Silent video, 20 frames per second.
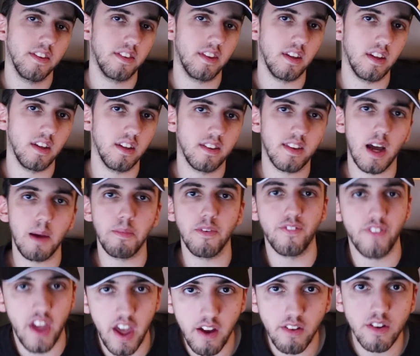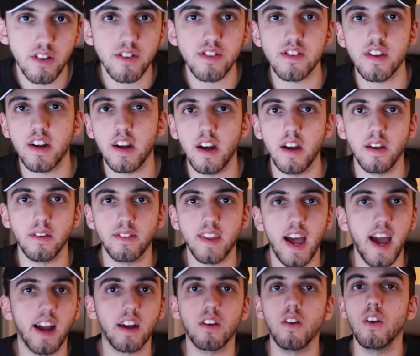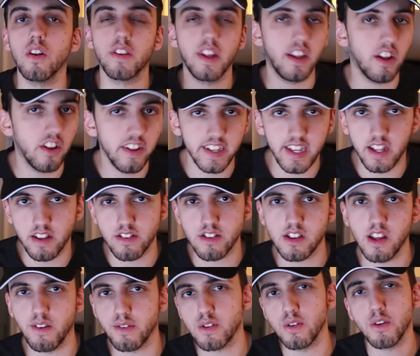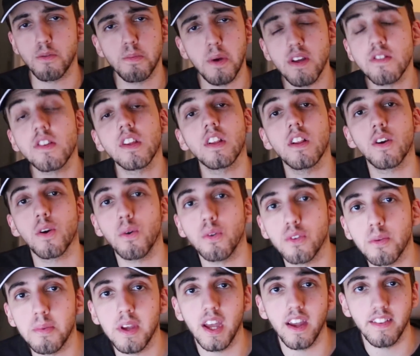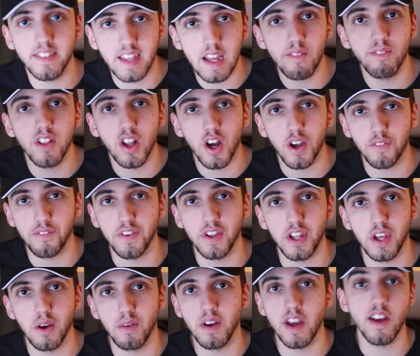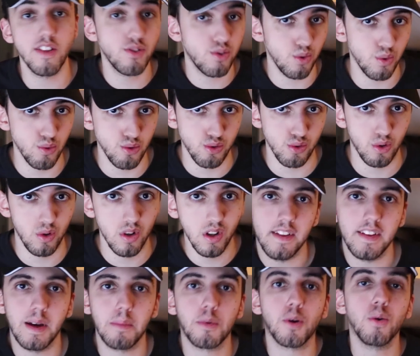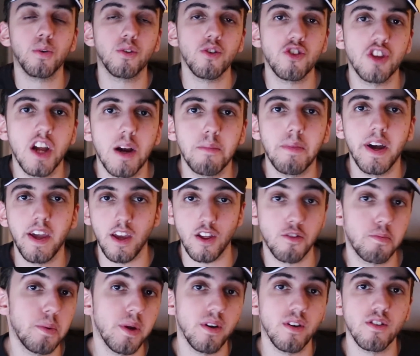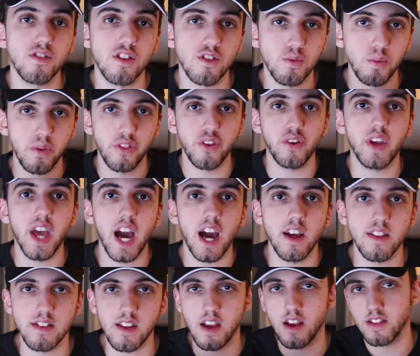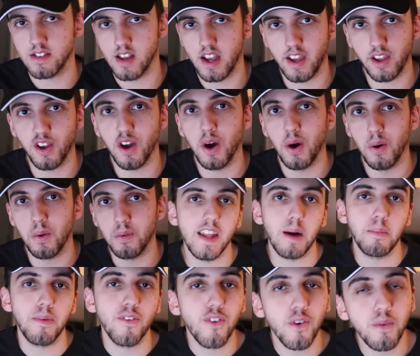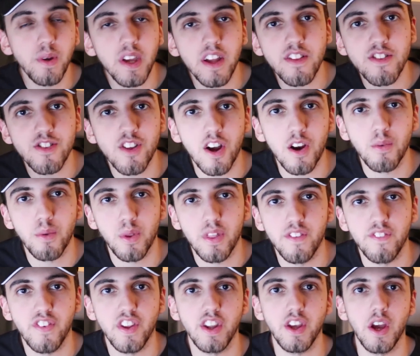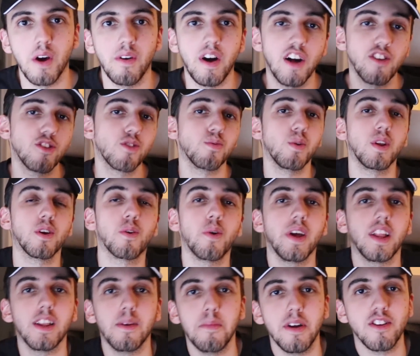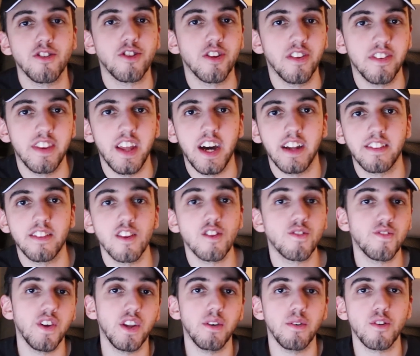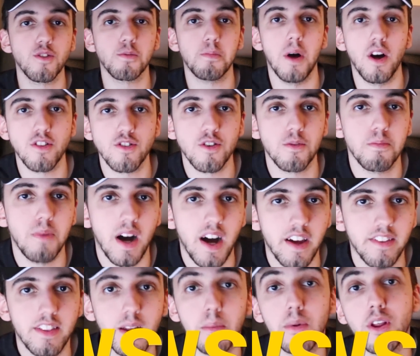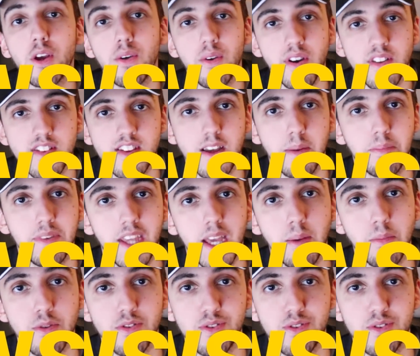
the type of errors that I tackled and all that kind of stuff. So it's basically going to be a devlog video as usual and I'm going to share my experiences with you guys as I go. Now before we get started with the video I just want to quickly mention that this video is sponsored by WSM Game